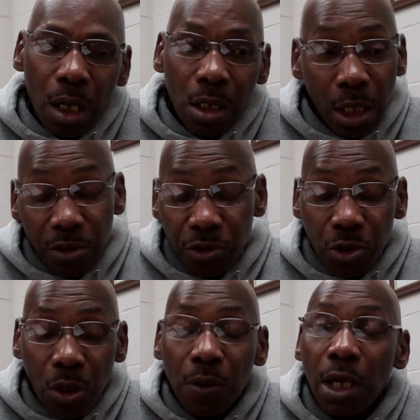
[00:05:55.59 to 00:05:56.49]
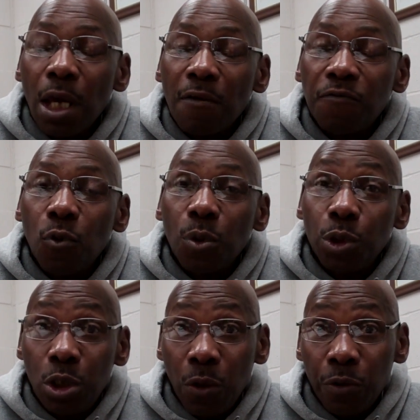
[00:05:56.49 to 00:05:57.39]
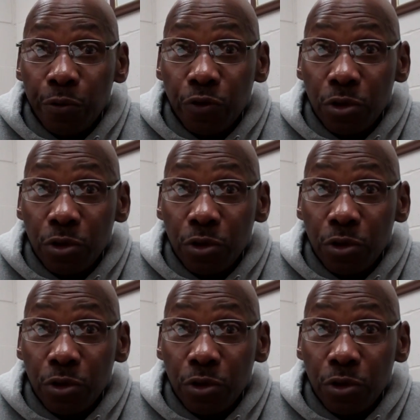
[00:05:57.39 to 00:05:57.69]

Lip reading: And as you know, they got 4 returners,